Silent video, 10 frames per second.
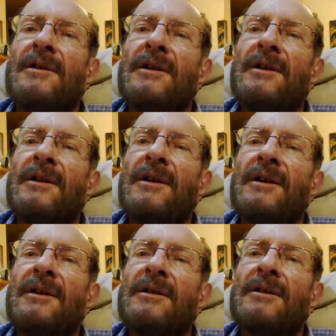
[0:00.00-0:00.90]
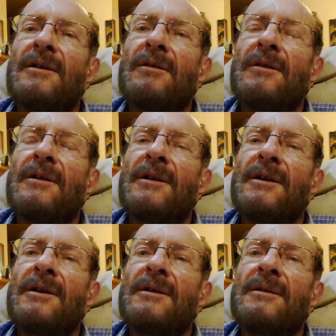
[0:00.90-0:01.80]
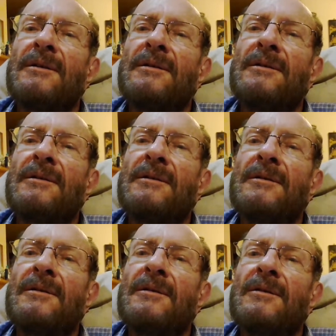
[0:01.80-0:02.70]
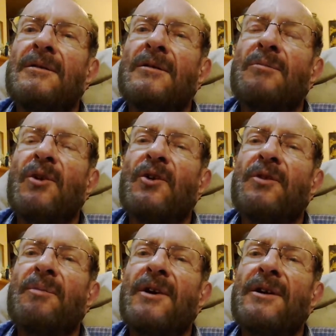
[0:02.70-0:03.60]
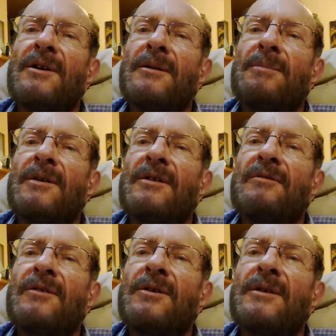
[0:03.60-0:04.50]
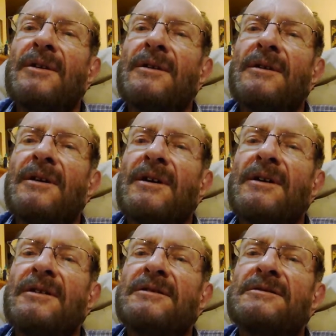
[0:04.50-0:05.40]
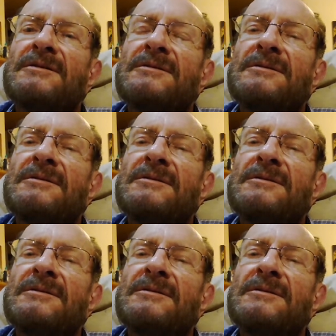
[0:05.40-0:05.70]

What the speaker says: DNA and RNA are both made up of nucleotides,